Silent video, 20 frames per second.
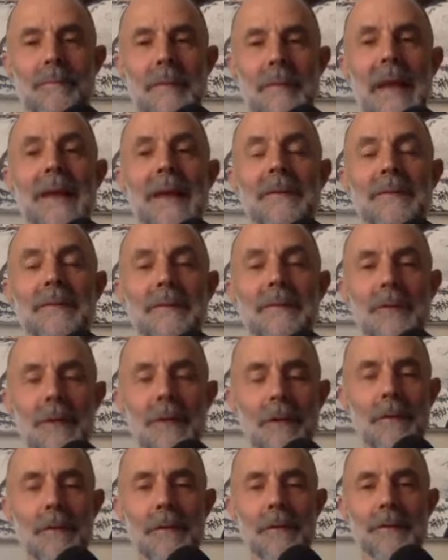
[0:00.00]

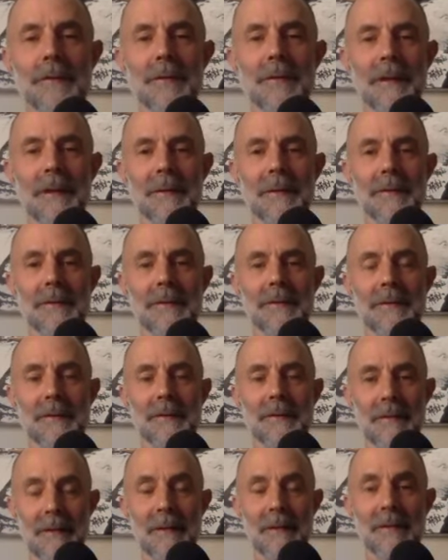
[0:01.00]
external things,
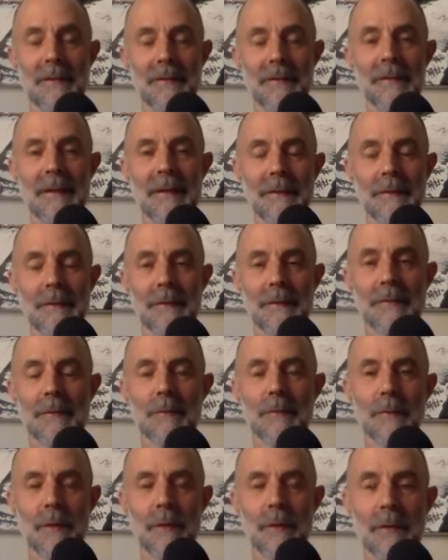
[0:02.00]
you know, the things of the
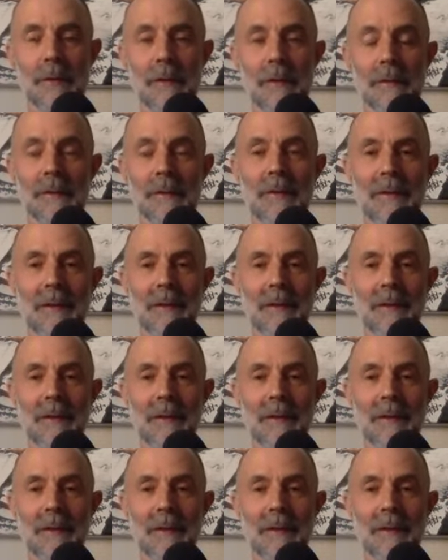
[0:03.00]
world,